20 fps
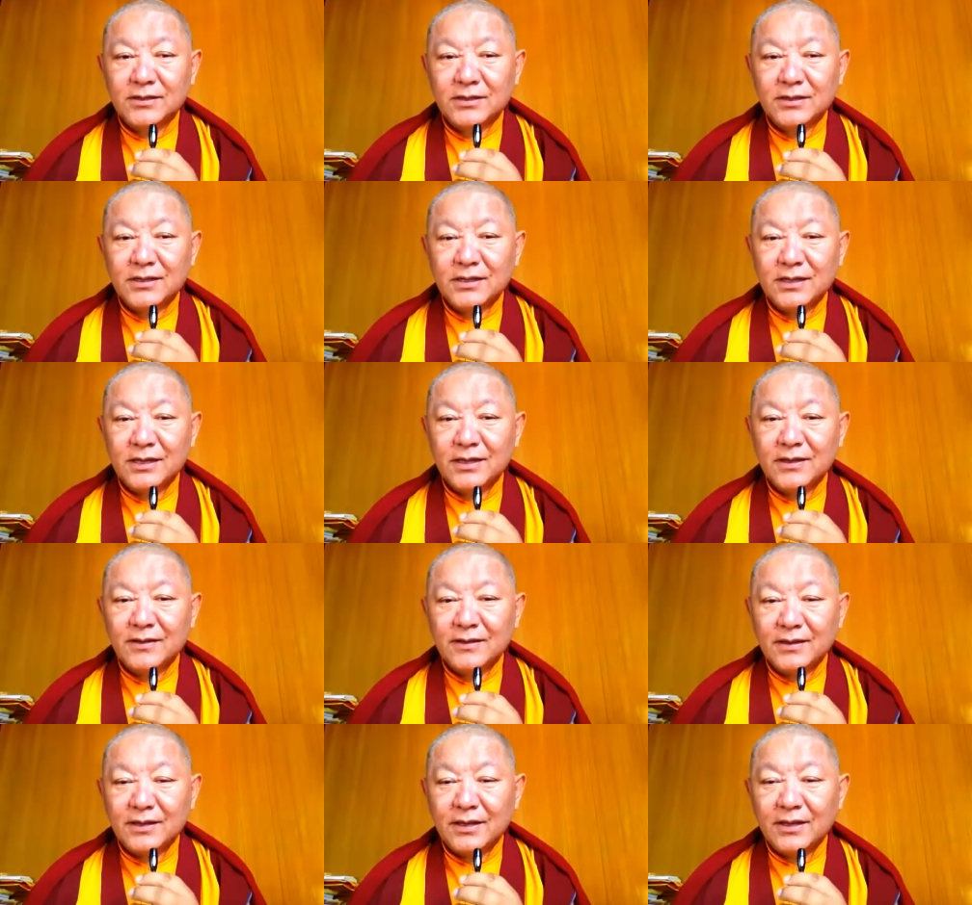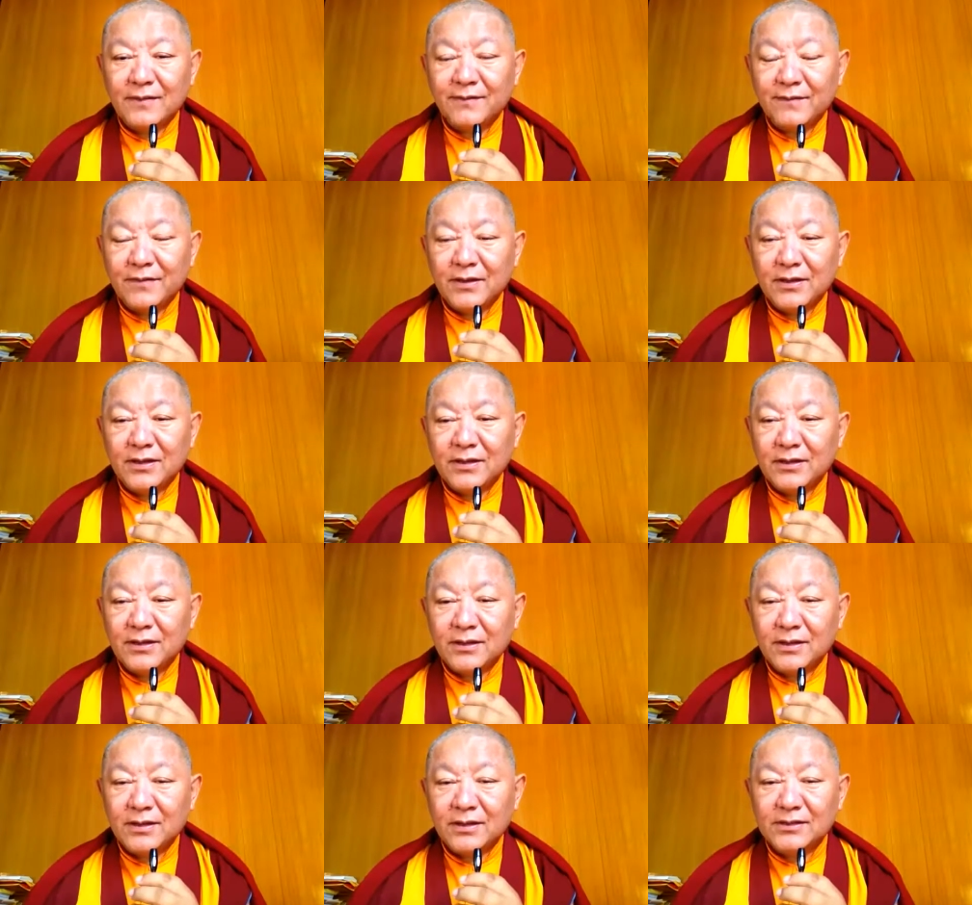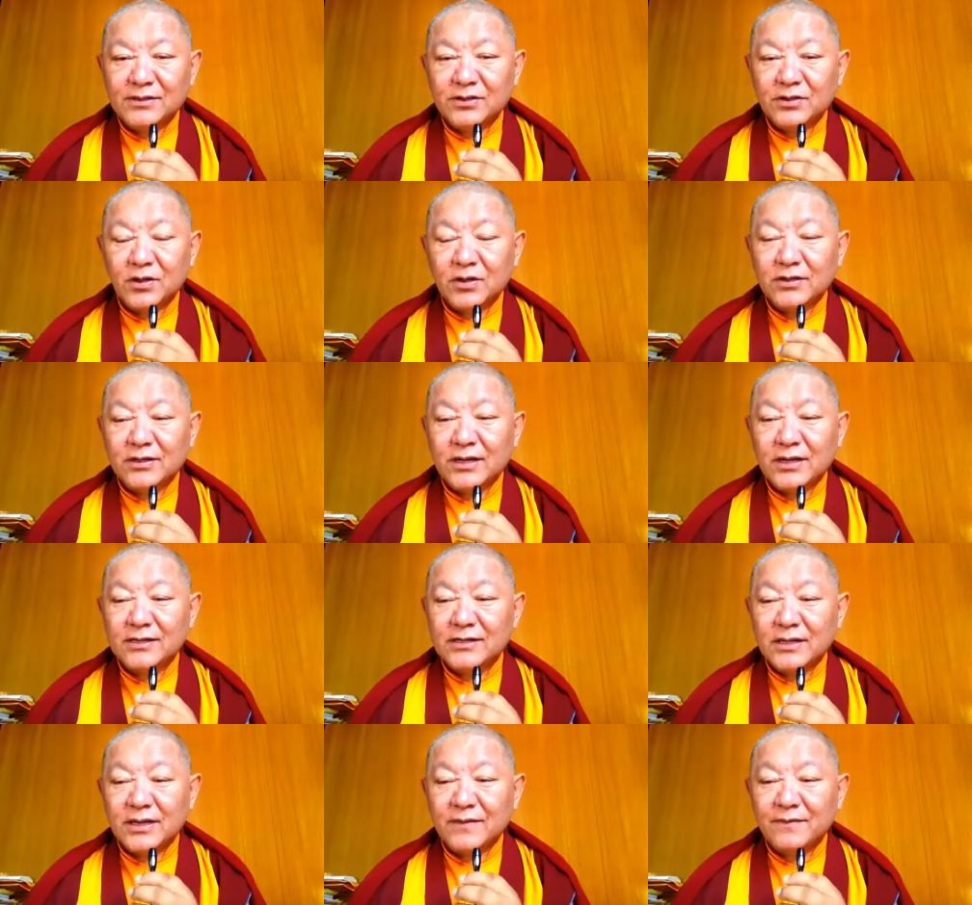if it's not
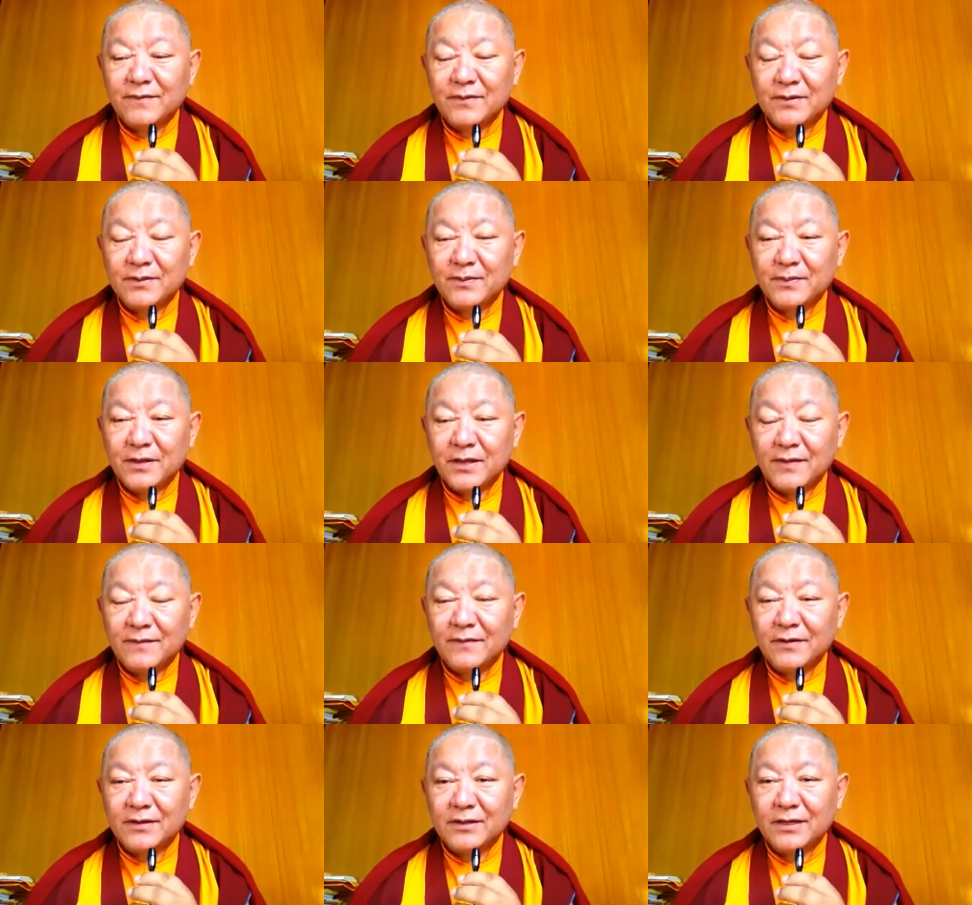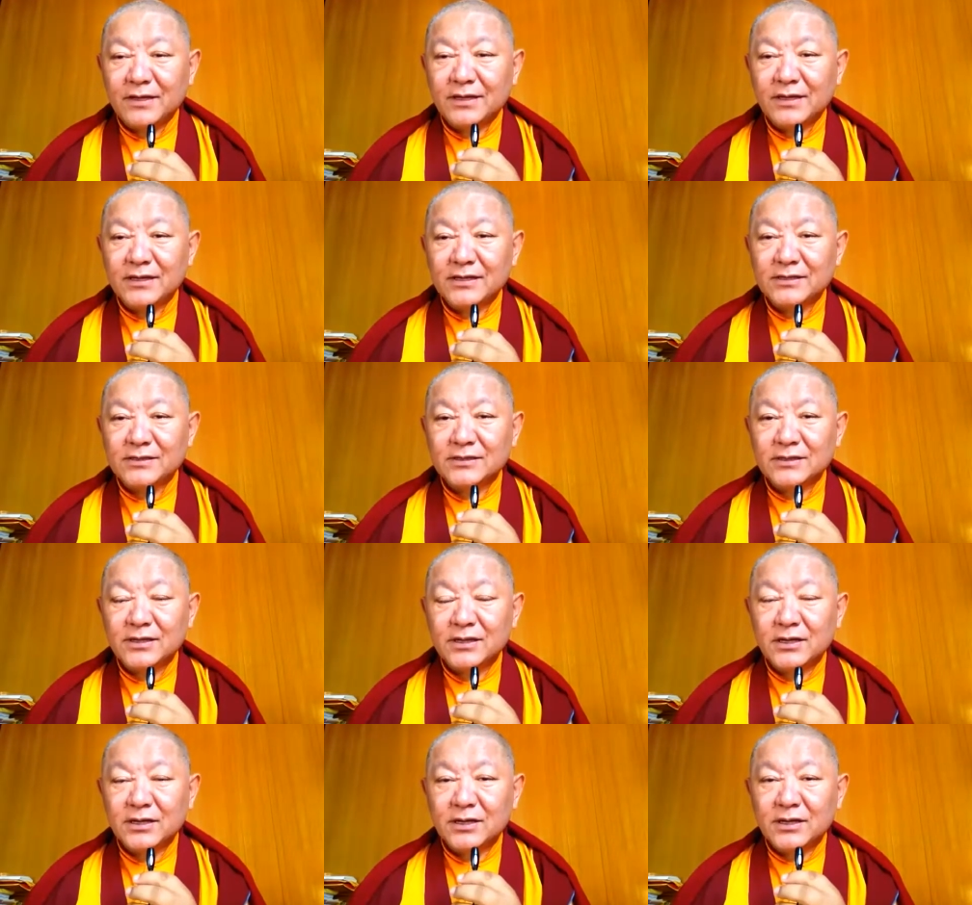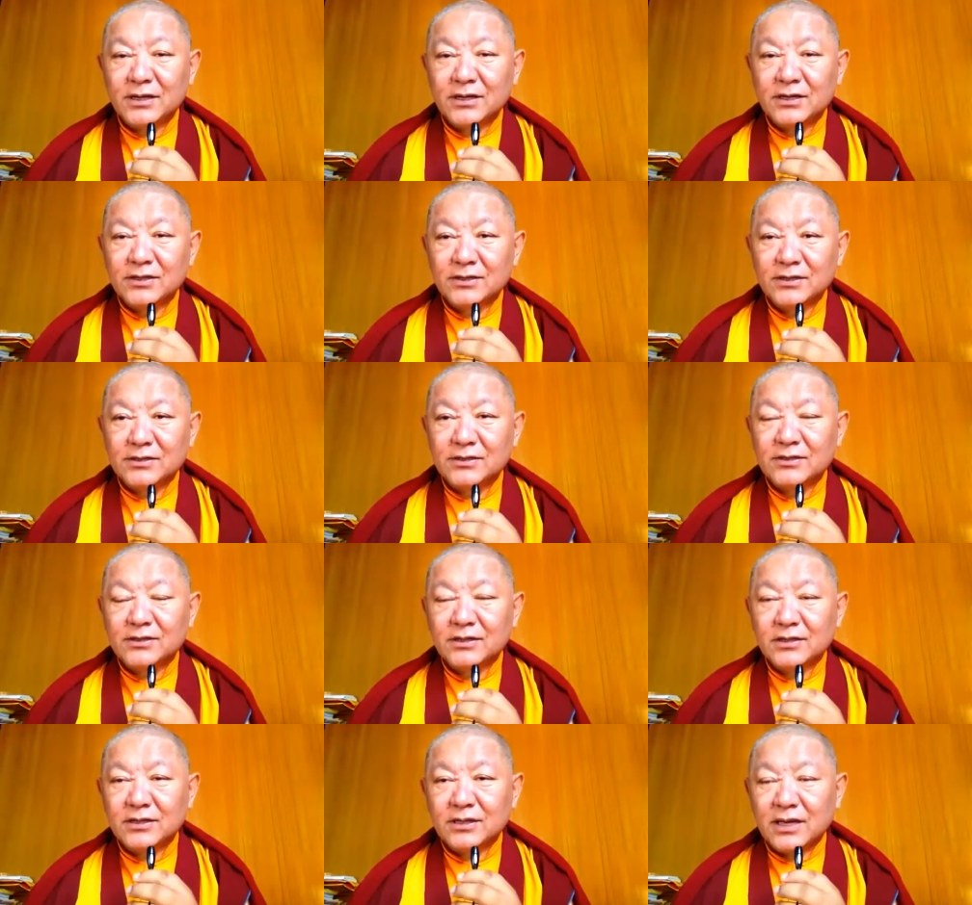that everything is
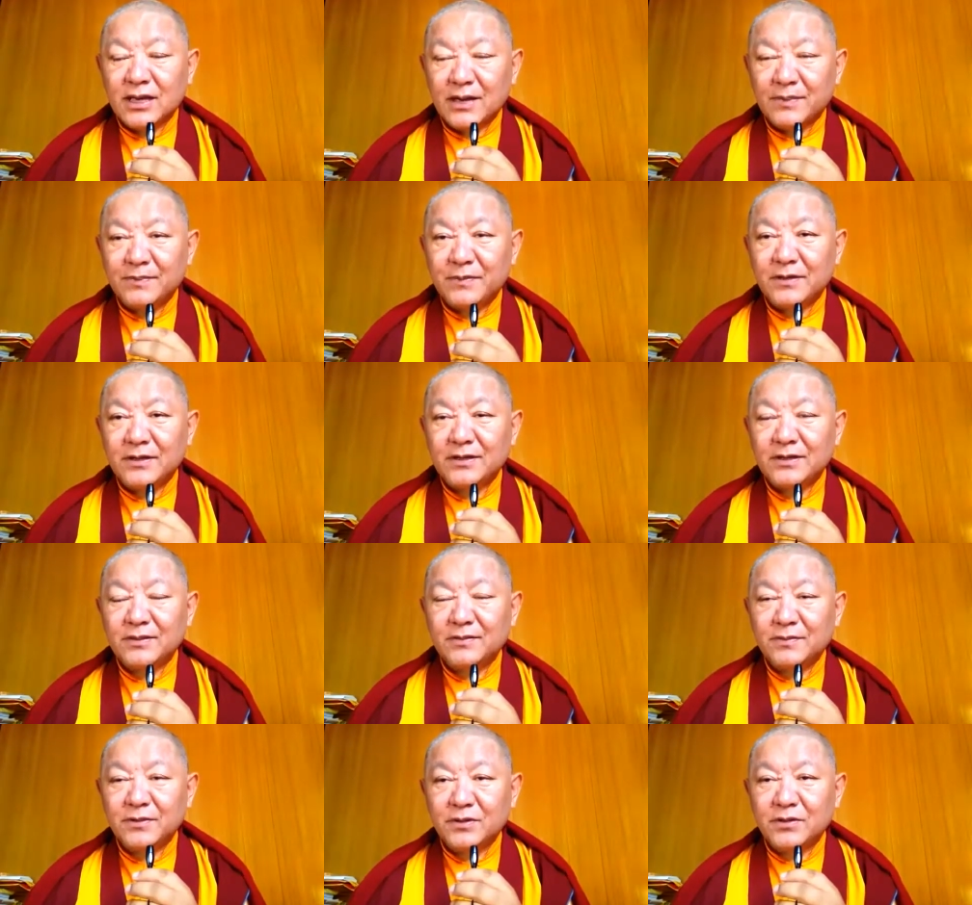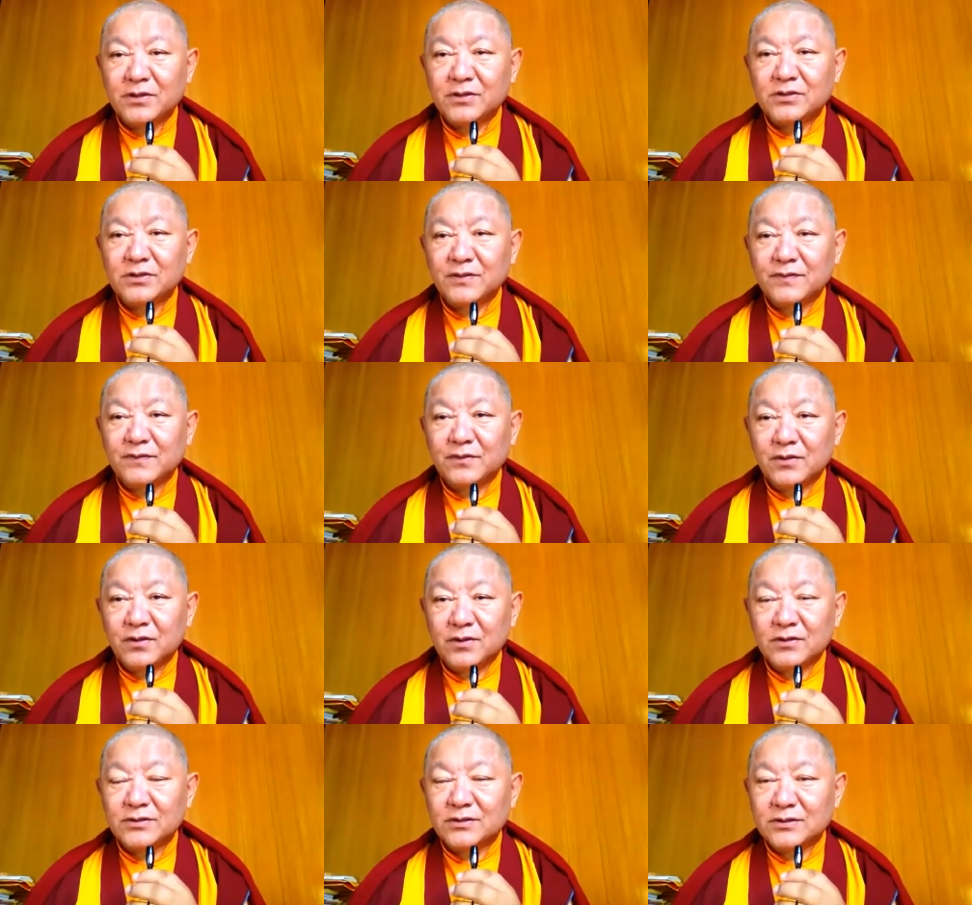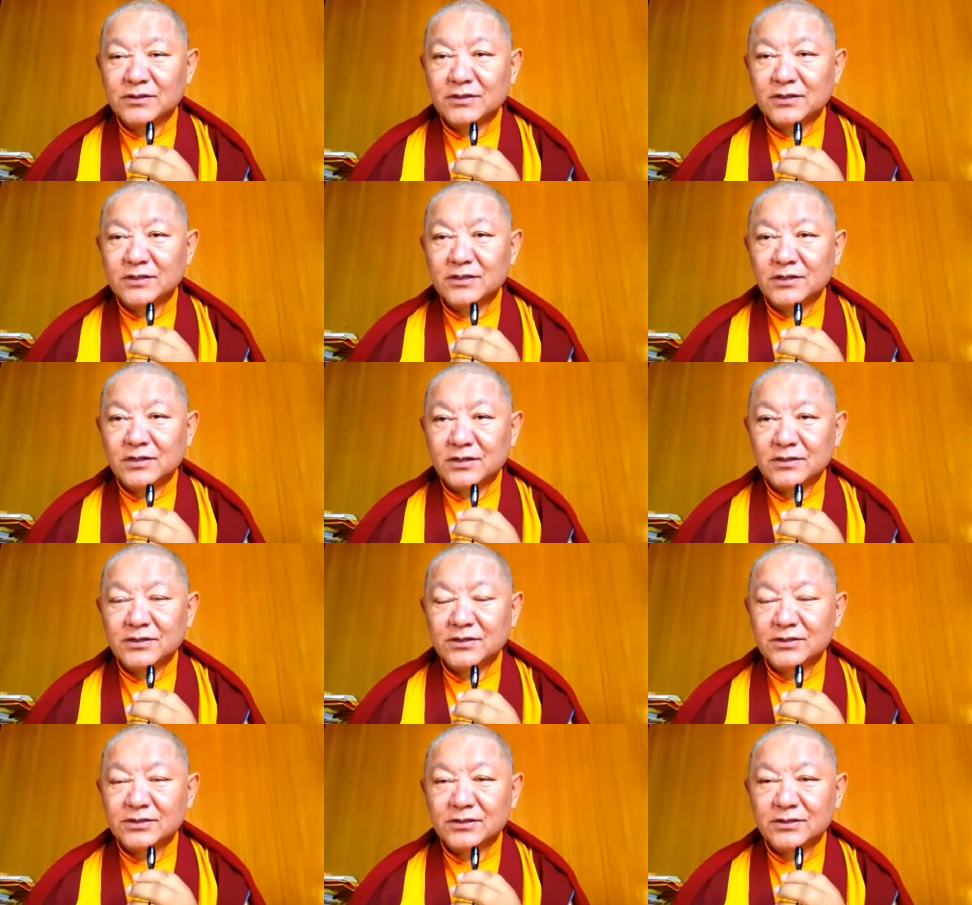just happening because of causes and
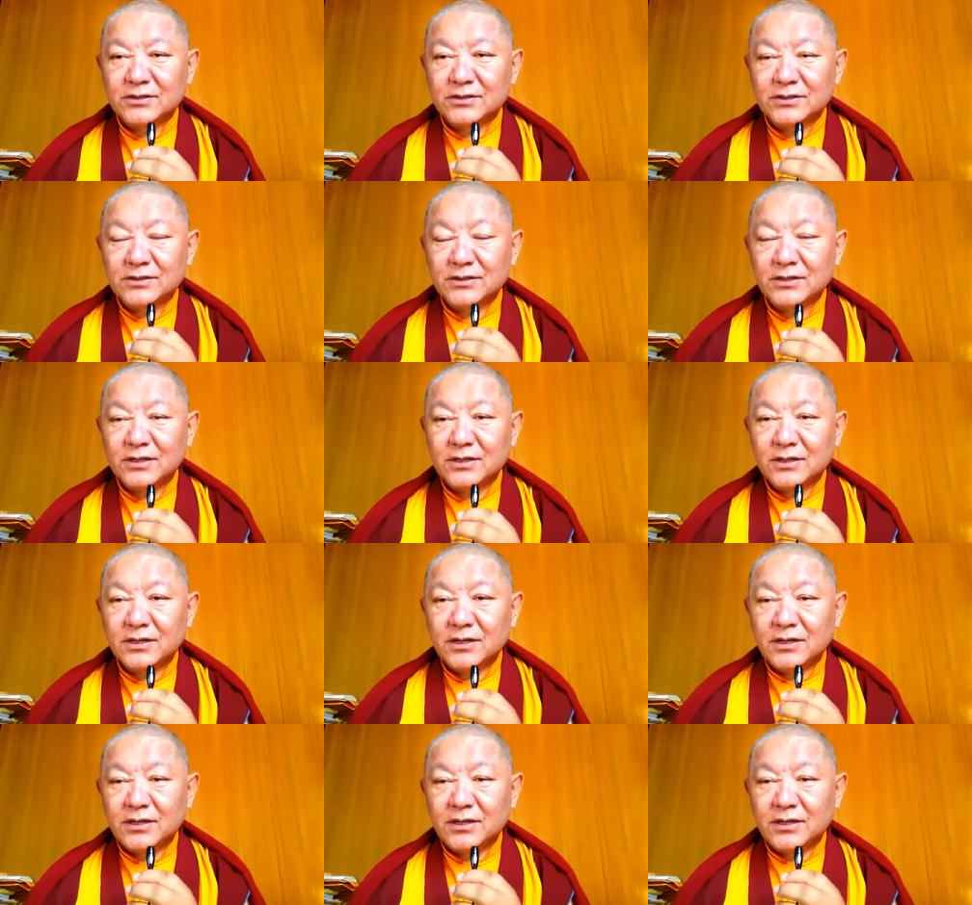conditions,